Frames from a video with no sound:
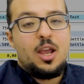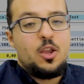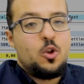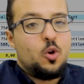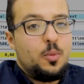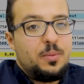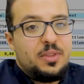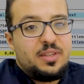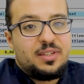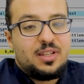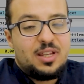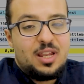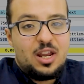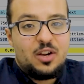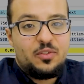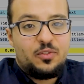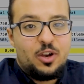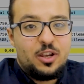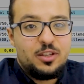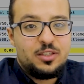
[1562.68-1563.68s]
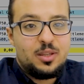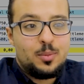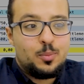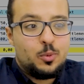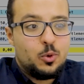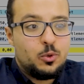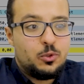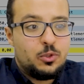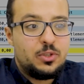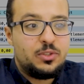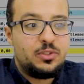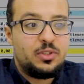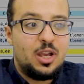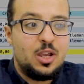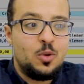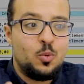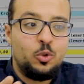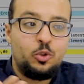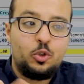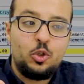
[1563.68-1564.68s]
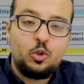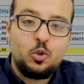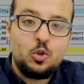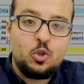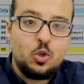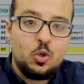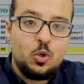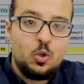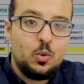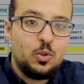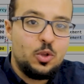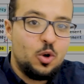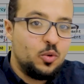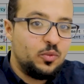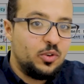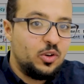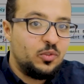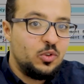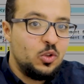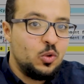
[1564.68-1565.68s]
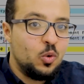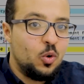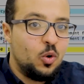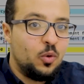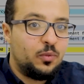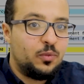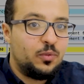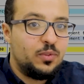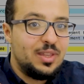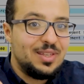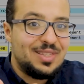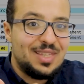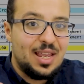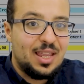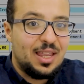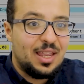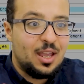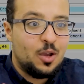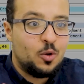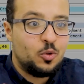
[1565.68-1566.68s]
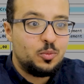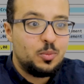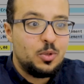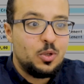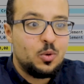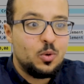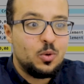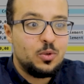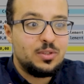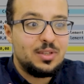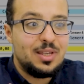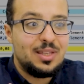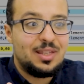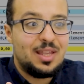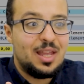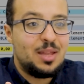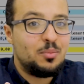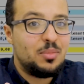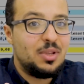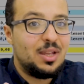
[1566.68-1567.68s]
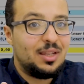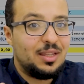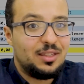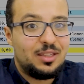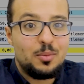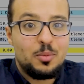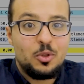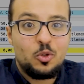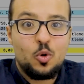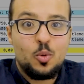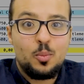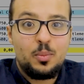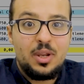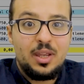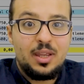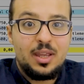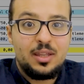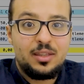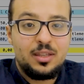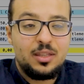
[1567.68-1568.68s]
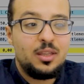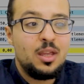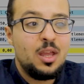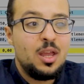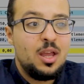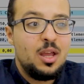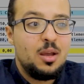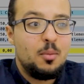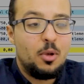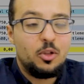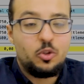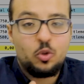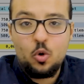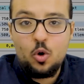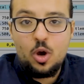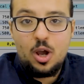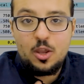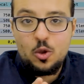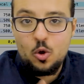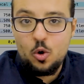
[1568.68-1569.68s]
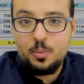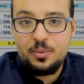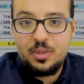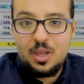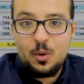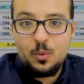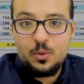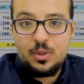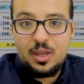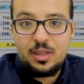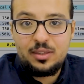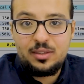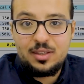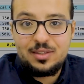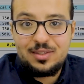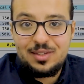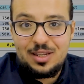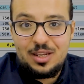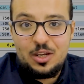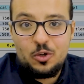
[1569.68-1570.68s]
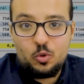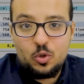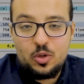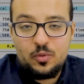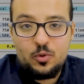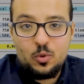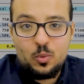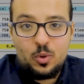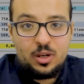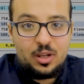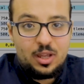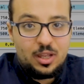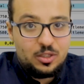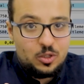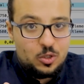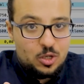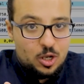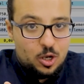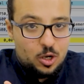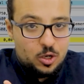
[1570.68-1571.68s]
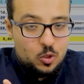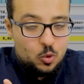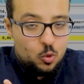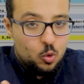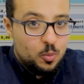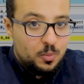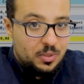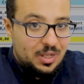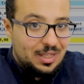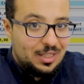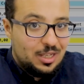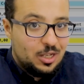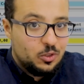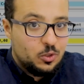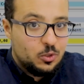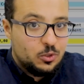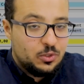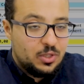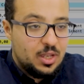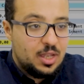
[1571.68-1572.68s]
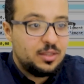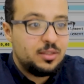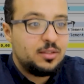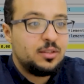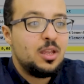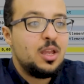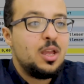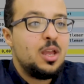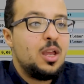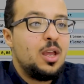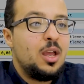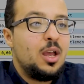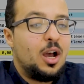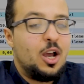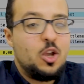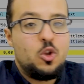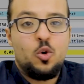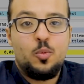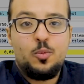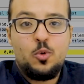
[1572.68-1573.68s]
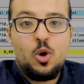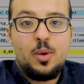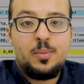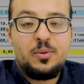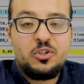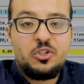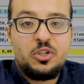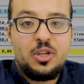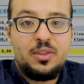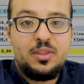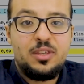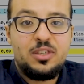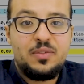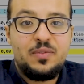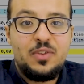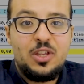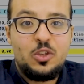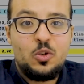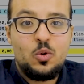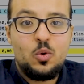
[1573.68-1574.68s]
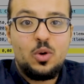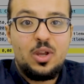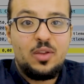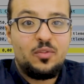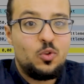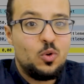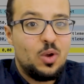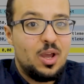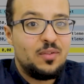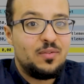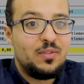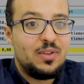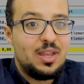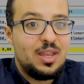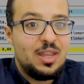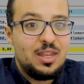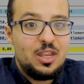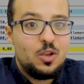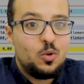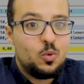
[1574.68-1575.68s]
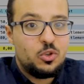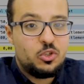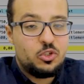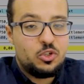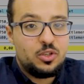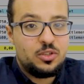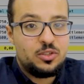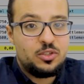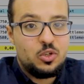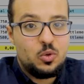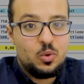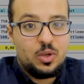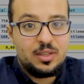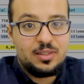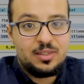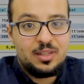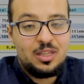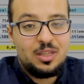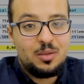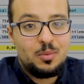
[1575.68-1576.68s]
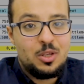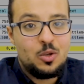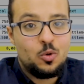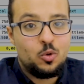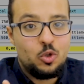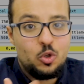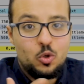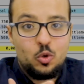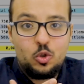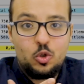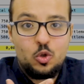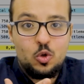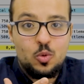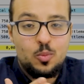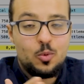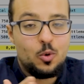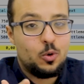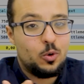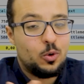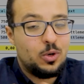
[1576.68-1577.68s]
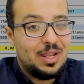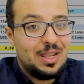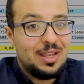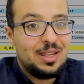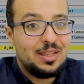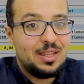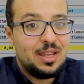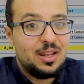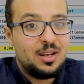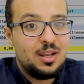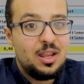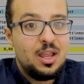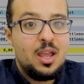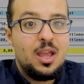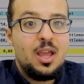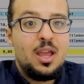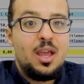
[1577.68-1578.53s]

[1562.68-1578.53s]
I hope this clarifies the process. I wanted to show you the overview of this account because it can be a little bit complicated, but ho I hope now that it's clear to everyone and you, you completely understand. I hope you appreciate this video. If you have any questions, you can send me on YouTube or on LinkedIn.